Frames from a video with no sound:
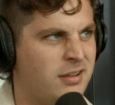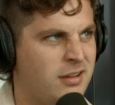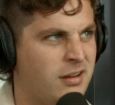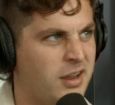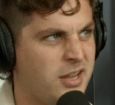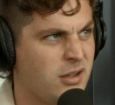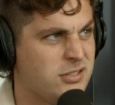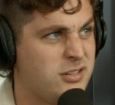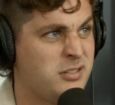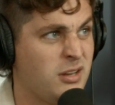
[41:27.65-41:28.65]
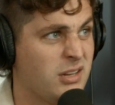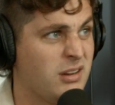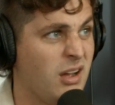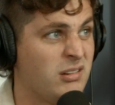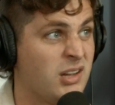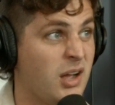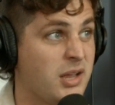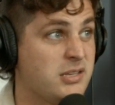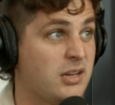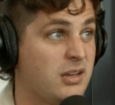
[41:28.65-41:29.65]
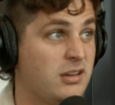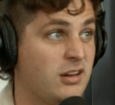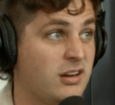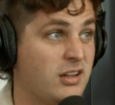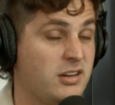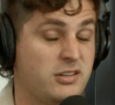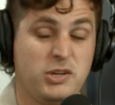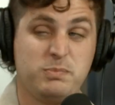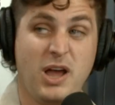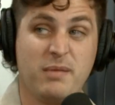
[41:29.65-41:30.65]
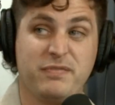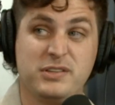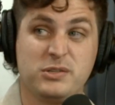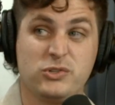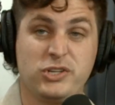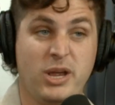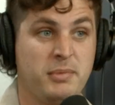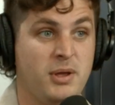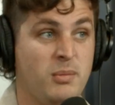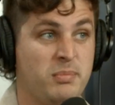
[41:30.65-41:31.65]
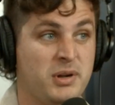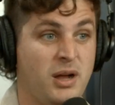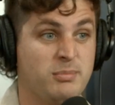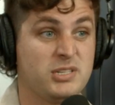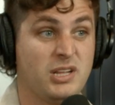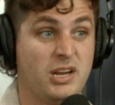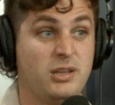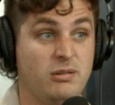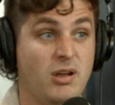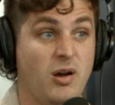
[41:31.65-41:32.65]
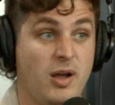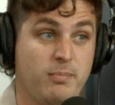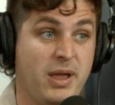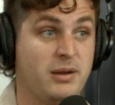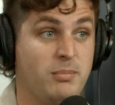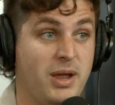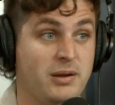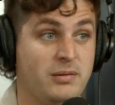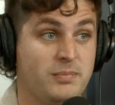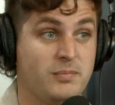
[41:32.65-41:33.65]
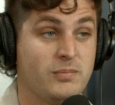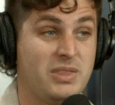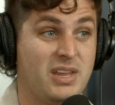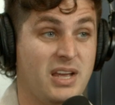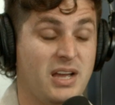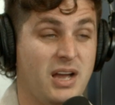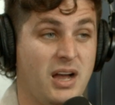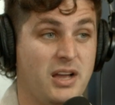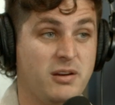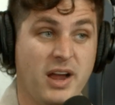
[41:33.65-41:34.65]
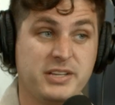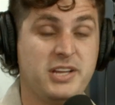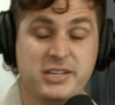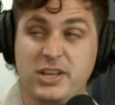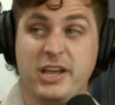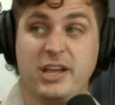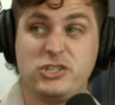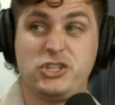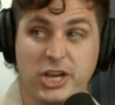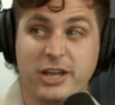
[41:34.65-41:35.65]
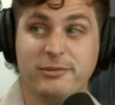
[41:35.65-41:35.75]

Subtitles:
he goes, just so you know, he's like, you're tip top physical shape, but I'm just letting you know, man to man, your ass tastes like shit.